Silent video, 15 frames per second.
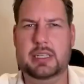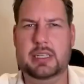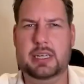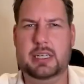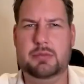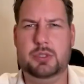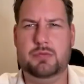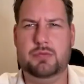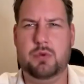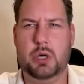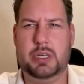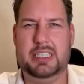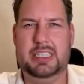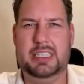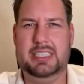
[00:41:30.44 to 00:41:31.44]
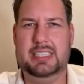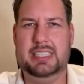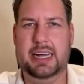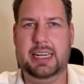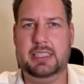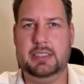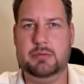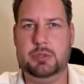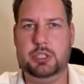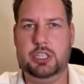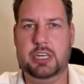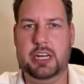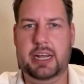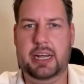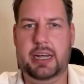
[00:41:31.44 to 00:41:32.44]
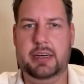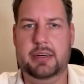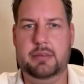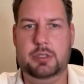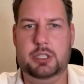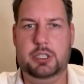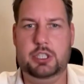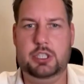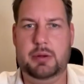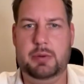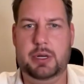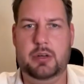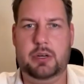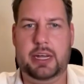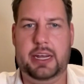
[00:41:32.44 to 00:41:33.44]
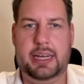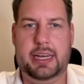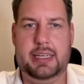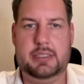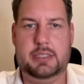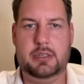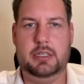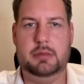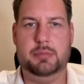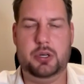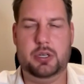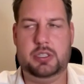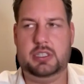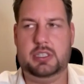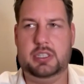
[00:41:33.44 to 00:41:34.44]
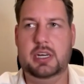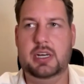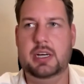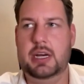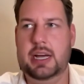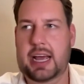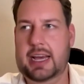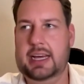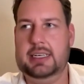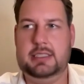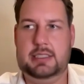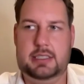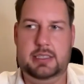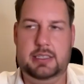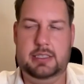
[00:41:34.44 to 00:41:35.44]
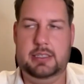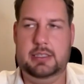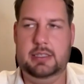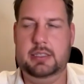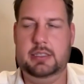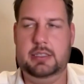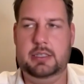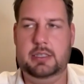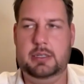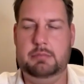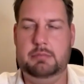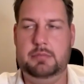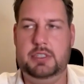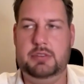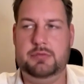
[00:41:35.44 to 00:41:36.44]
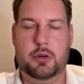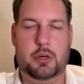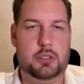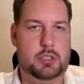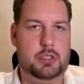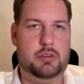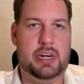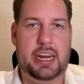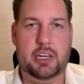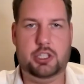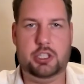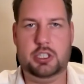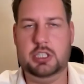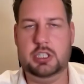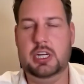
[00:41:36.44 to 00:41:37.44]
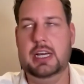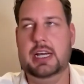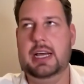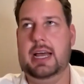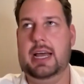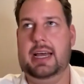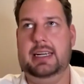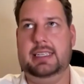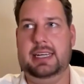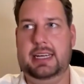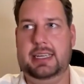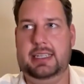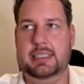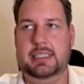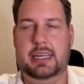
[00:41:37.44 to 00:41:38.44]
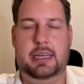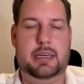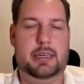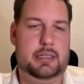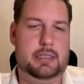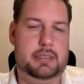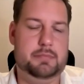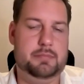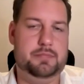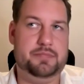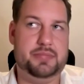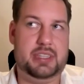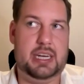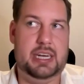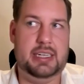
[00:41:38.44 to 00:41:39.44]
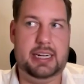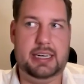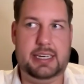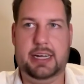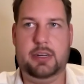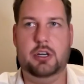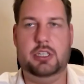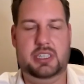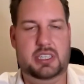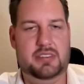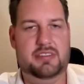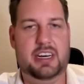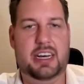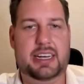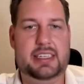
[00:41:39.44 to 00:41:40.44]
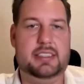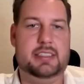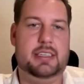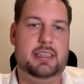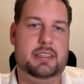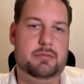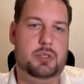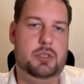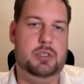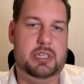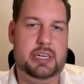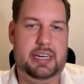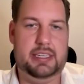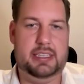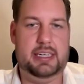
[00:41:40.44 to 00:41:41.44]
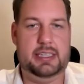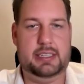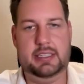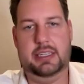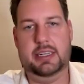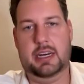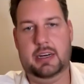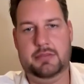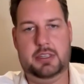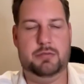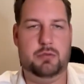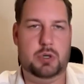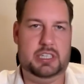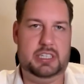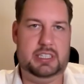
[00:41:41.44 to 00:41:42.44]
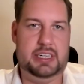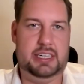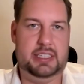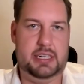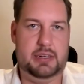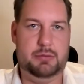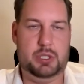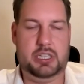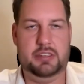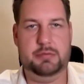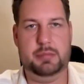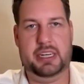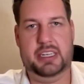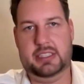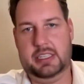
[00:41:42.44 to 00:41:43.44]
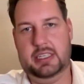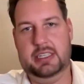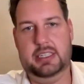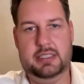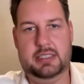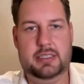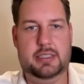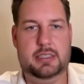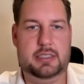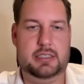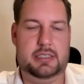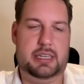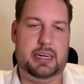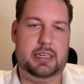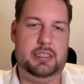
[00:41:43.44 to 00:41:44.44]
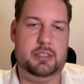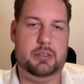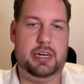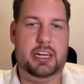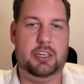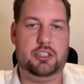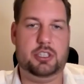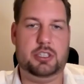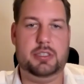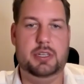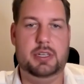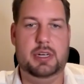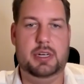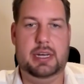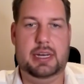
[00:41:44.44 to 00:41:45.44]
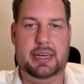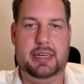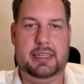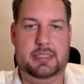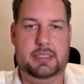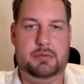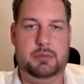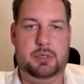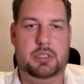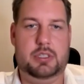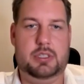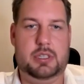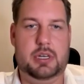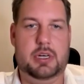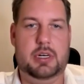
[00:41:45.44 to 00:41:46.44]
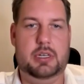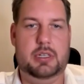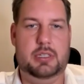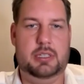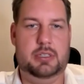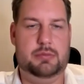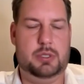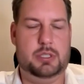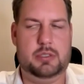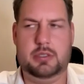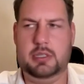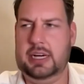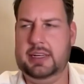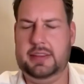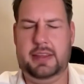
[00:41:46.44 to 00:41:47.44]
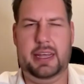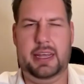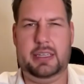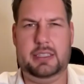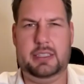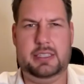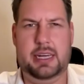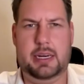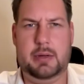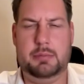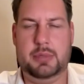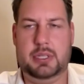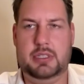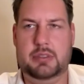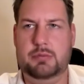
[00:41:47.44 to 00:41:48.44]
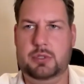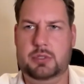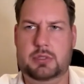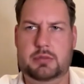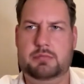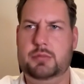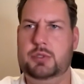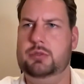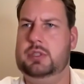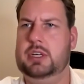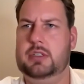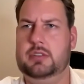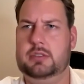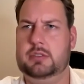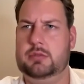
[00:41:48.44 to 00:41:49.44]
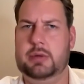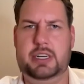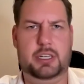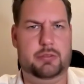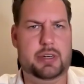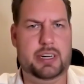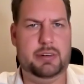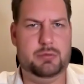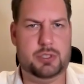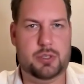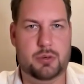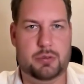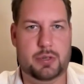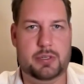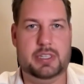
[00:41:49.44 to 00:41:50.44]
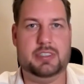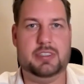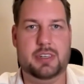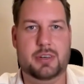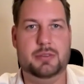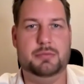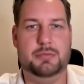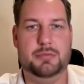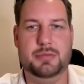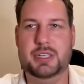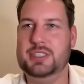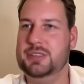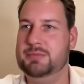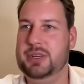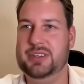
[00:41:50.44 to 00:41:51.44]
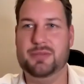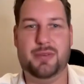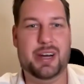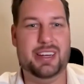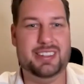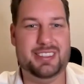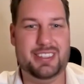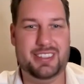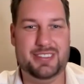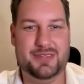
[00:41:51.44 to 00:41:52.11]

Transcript: I think it was 14 days, which they uh, which they were looking okay. at. So the person had the the, um, the first donation, and then the, um, and then they got the device, that were, and then after 14 days they would give basically the the second donation, and this makes was, sense. This was, I think, the setup, but it was 2020, right? It was Corona, so it's been a while. Okay.